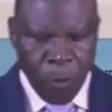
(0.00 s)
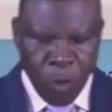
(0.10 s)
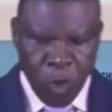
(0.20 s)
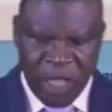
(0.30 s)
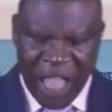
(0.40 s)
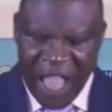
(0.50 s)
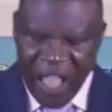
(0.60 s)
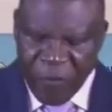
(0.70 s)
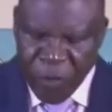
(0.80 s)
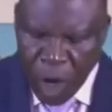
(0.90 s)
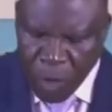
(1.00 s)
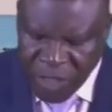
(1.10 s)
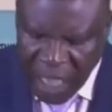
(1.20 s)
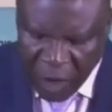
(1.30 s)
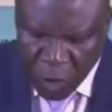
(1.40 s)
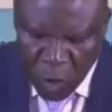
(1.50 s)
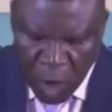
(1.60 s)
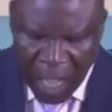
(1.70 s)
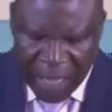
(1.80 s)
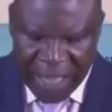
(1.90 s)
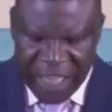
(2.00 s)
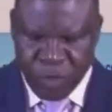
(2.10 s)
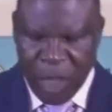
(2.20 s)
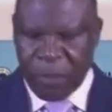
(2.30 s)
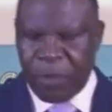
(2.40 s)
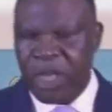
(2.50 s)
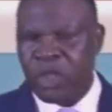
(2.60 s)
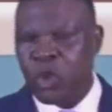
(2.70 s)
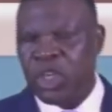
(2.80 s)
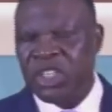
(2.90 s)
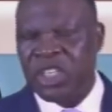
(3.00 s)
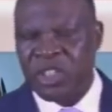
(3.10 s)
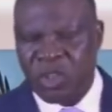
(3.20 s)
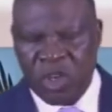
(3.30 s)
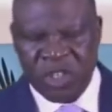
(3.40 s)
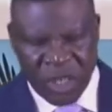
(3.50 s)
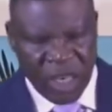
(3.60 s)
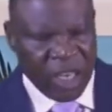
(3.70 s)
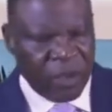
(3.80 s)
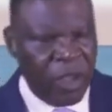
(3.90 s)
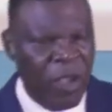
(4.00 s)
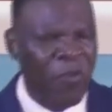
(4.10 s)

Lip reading: uproot every obstacle against my breakthrough in Jesus' name.